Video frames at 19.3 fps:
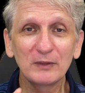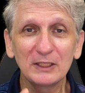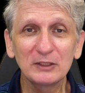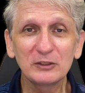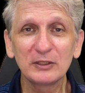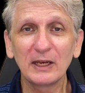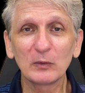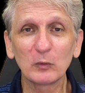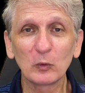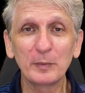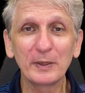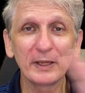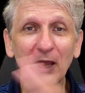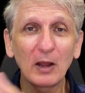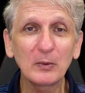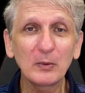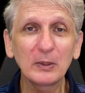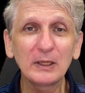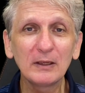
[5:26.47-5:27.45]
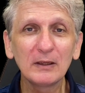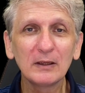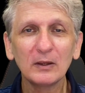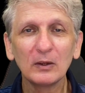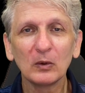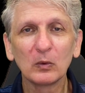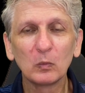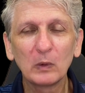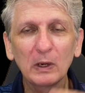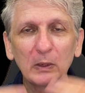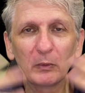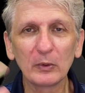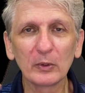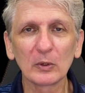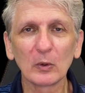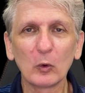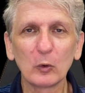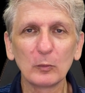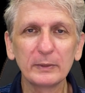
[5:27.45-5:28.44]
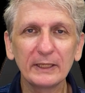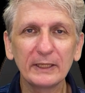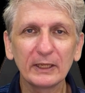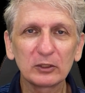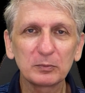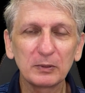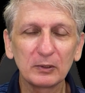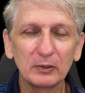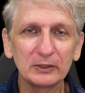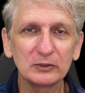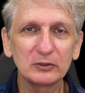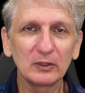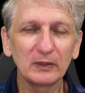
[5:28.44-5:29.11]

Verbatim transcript: where we would all be experiencing the internet through